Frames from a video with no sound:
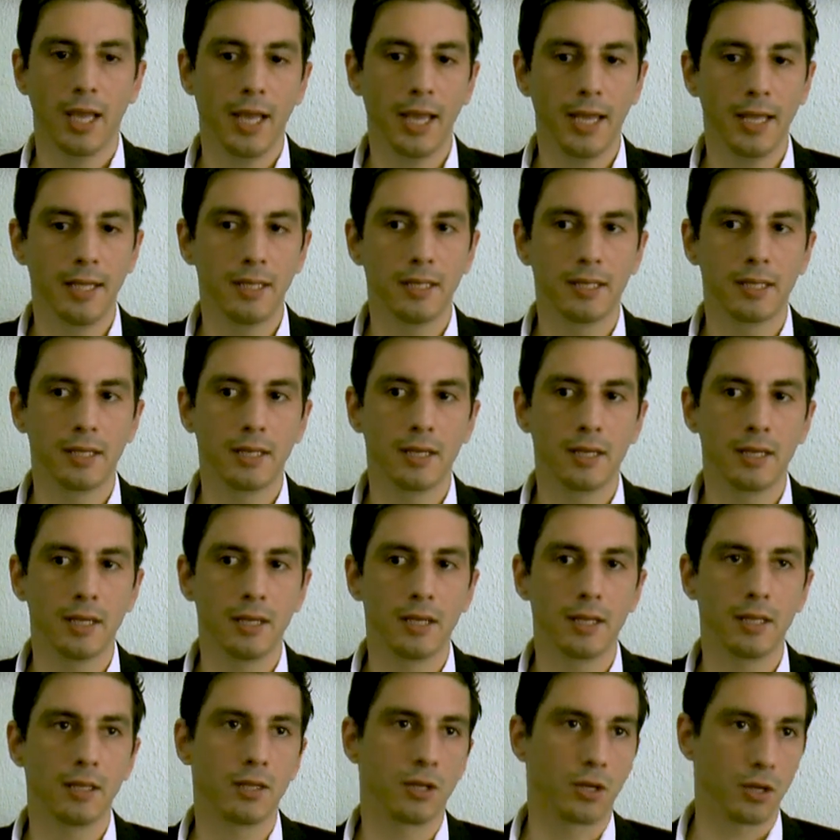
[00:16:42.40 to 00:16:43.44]
And
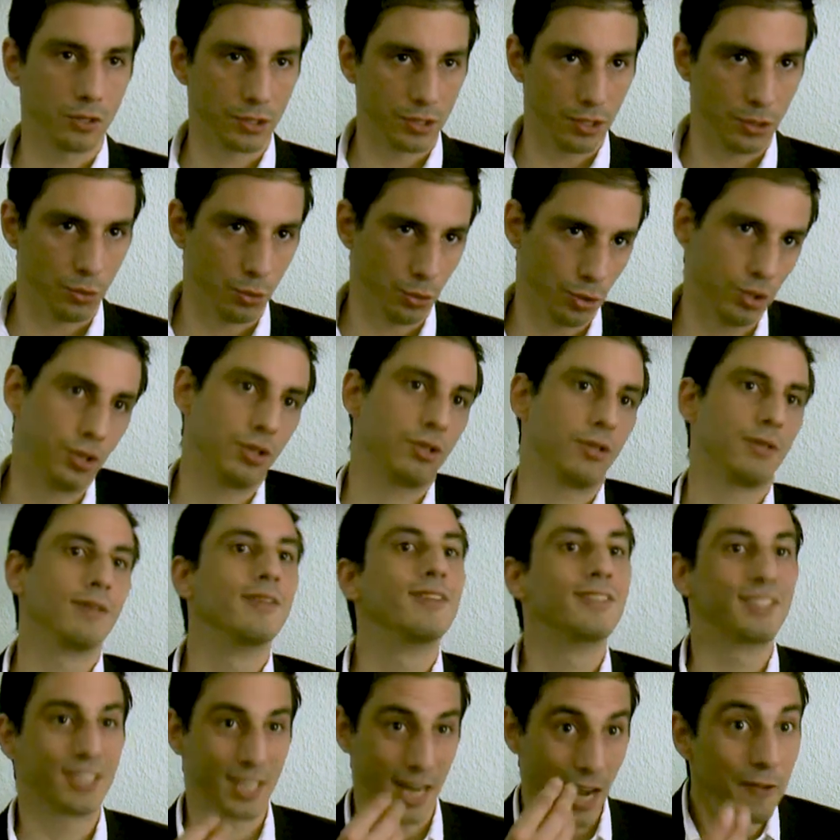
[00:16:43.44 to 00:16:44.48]
the, the Constitution,
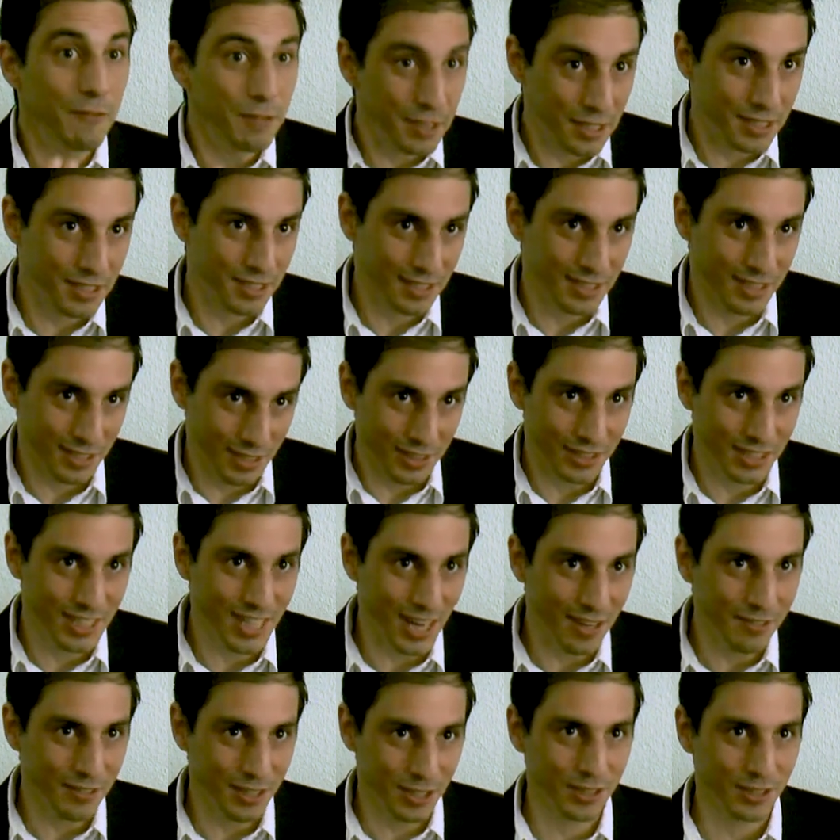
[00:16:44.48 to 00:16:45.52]
Chavez, the
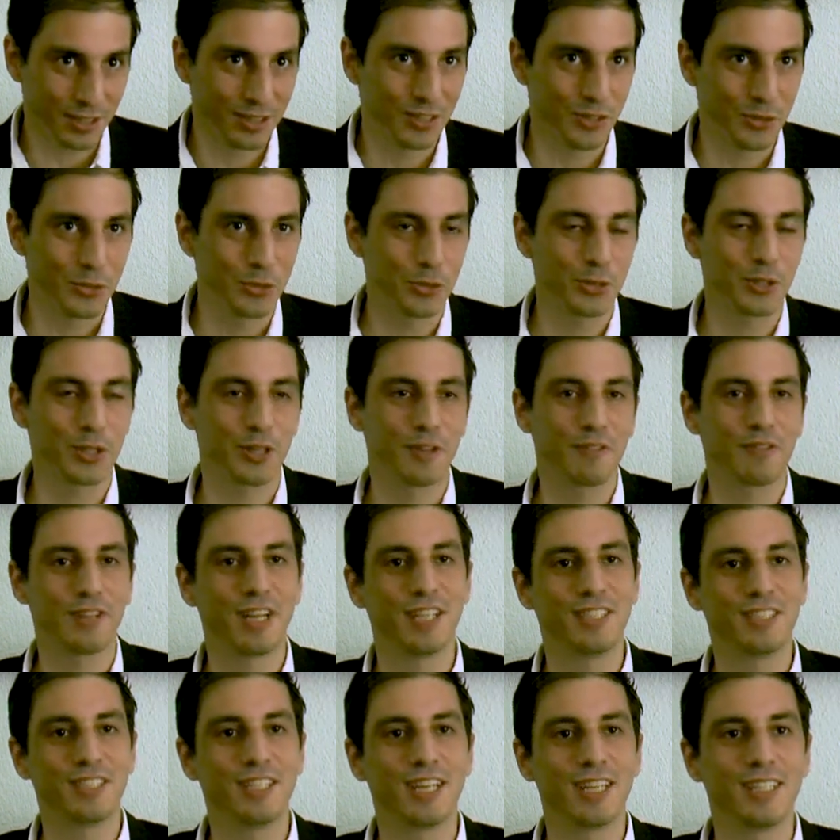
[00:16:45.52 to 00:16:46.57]
Chavez Constitution of
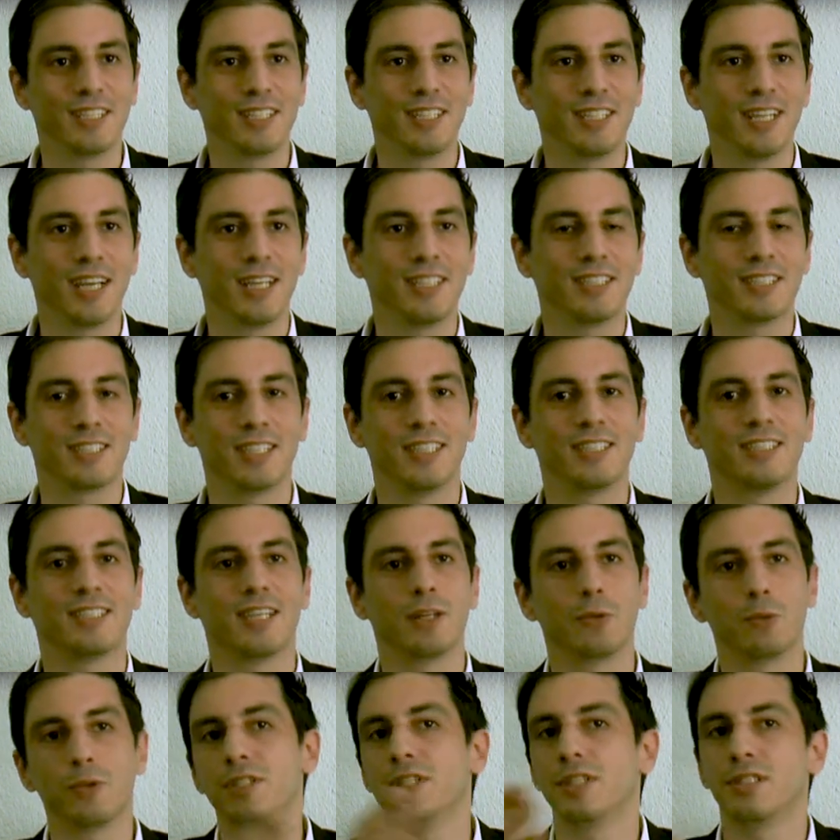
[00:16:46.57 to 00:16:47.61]
1999 says
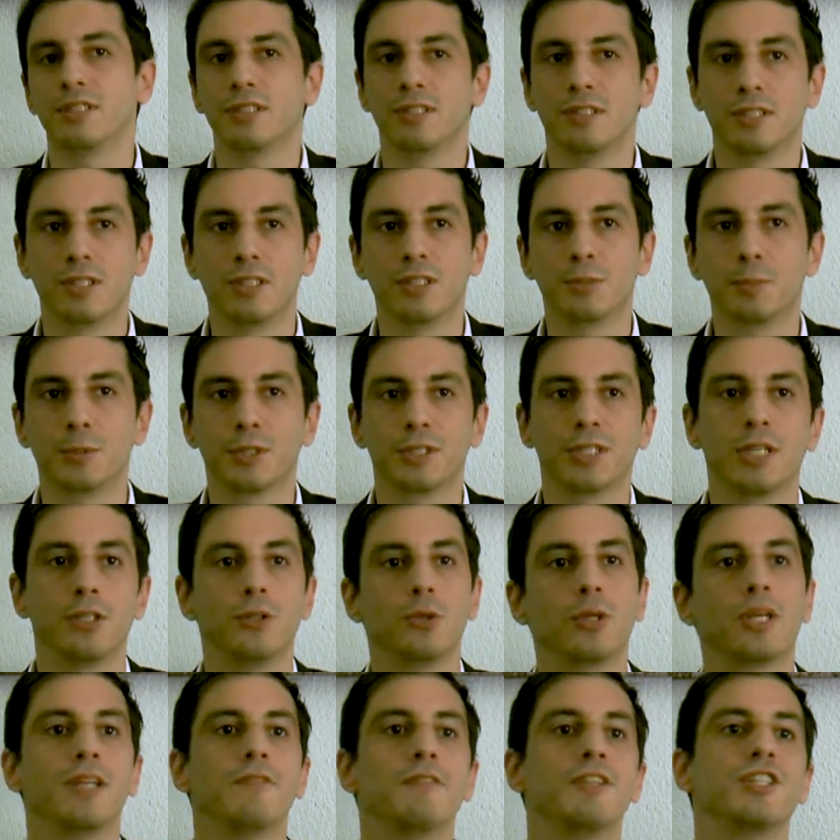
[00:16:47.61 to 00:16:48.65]
that with
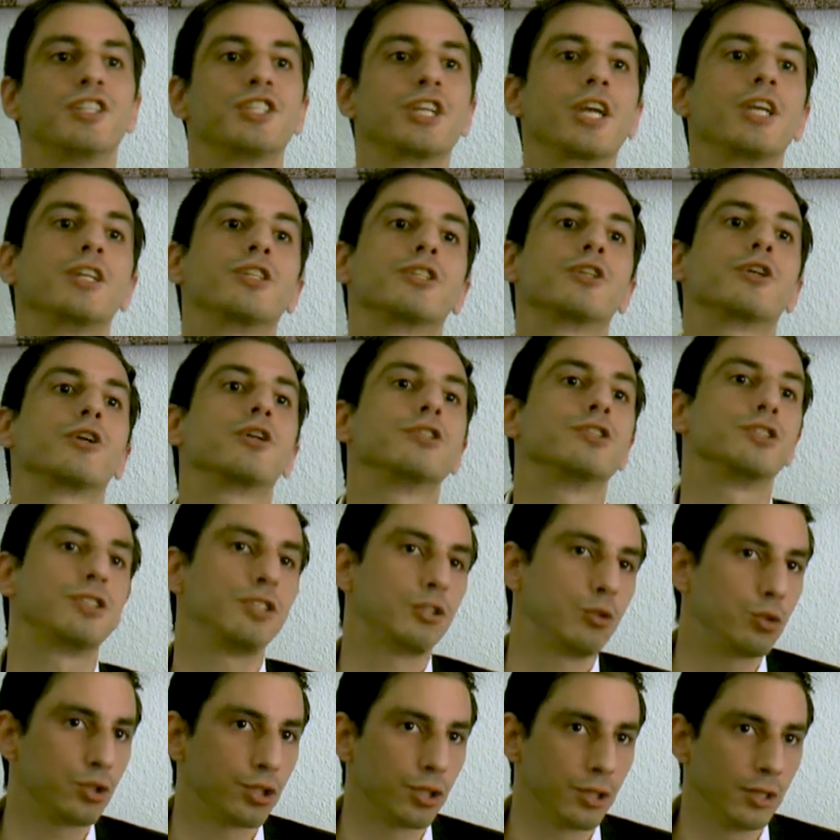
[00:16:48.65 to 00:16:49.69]
66% you can even change the
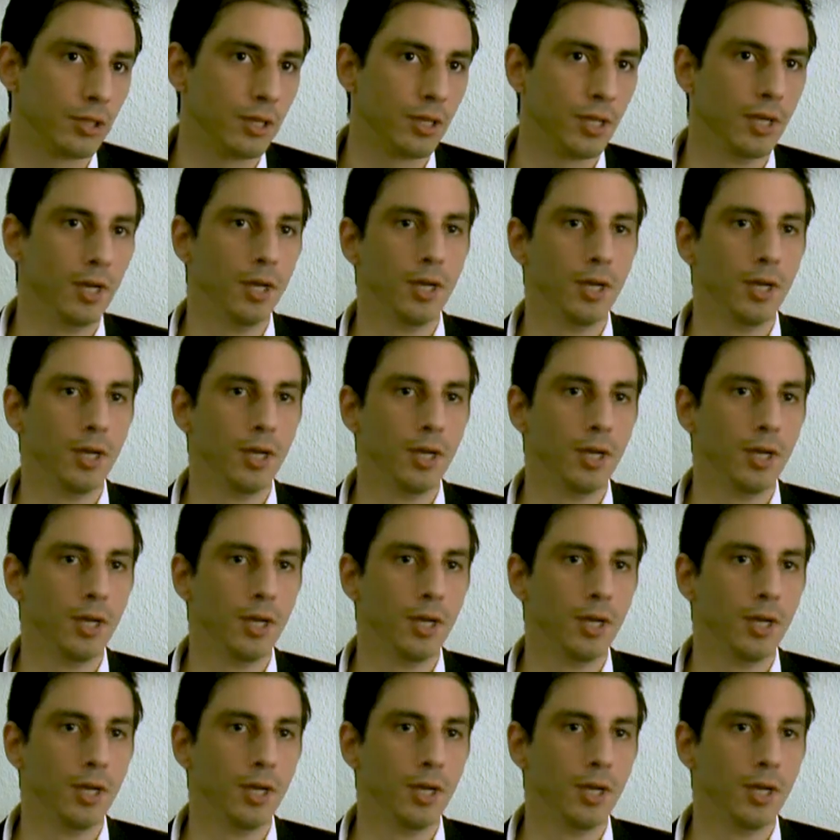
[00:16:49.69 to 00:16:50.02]
Constitution.